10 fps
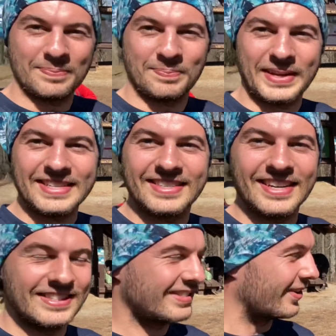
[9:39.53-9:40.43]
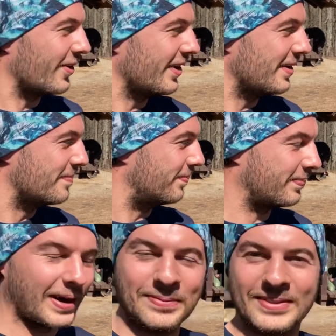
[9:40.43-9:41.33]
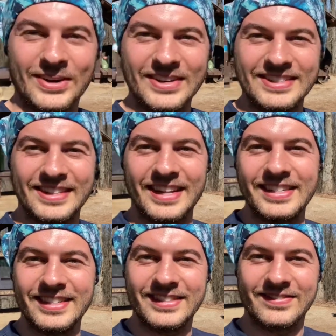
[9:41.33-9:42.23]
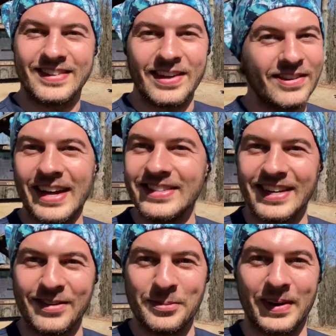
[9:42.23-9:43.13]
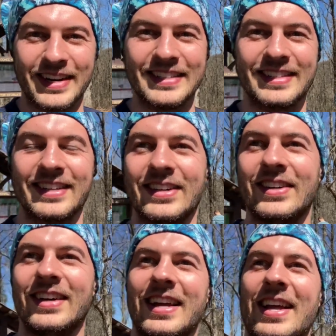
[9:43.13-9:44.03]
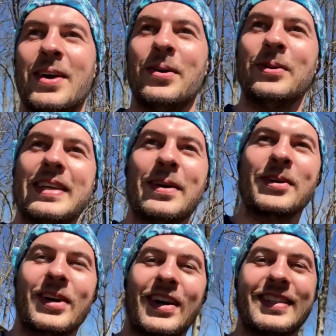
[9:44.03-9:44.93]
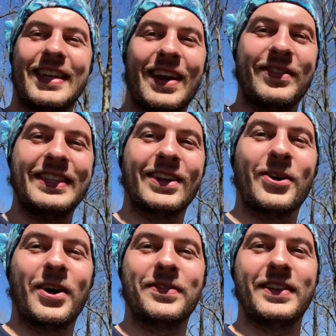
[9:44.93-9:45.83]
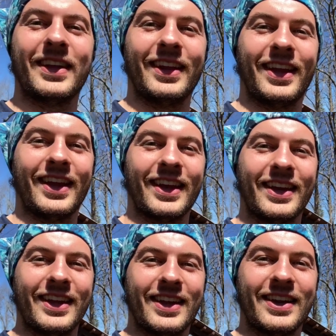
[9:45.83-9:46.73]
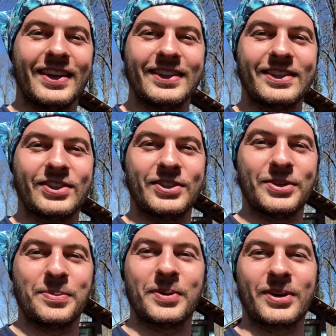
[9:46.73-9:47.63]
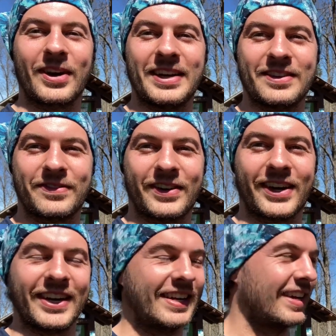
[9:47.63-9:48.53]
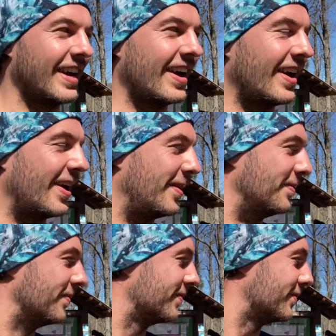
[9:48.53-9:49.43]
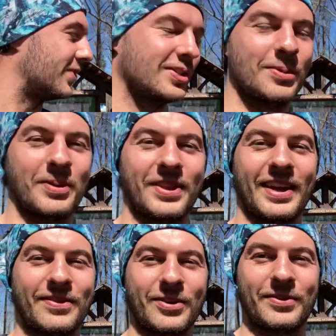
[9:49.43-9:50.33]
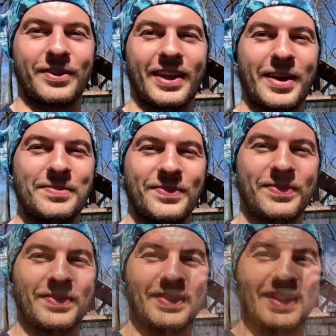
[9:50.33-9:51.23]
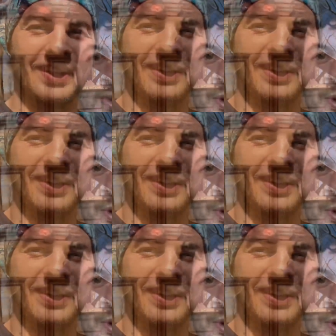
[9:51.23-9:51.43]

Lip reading: pizza and soda and Pop-Tarts, and they just give it out to everybody. So we come across it every so often, and it is super great to find. Super thankful for them. So